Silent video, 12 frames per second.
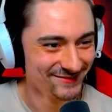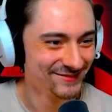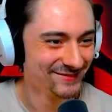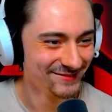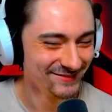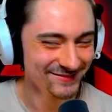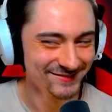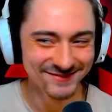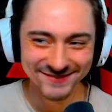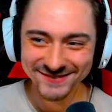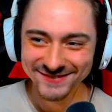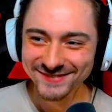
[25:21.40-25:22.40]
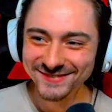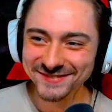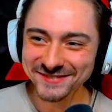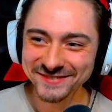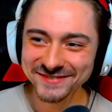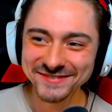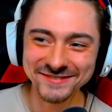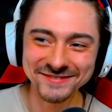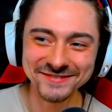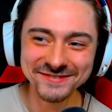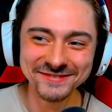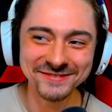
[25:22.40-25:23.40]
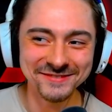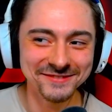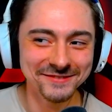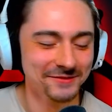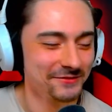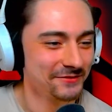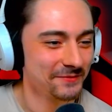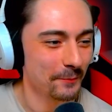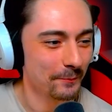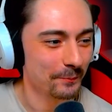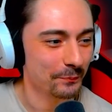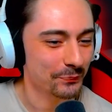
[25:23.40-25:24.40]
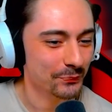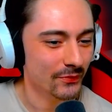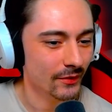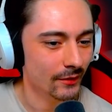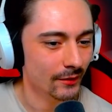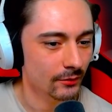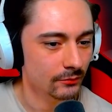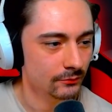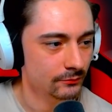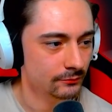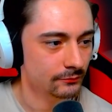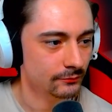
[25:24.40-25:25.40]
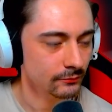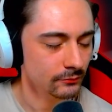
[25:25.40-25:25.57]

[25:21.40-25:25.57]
I think they just went outside. What brought you down here?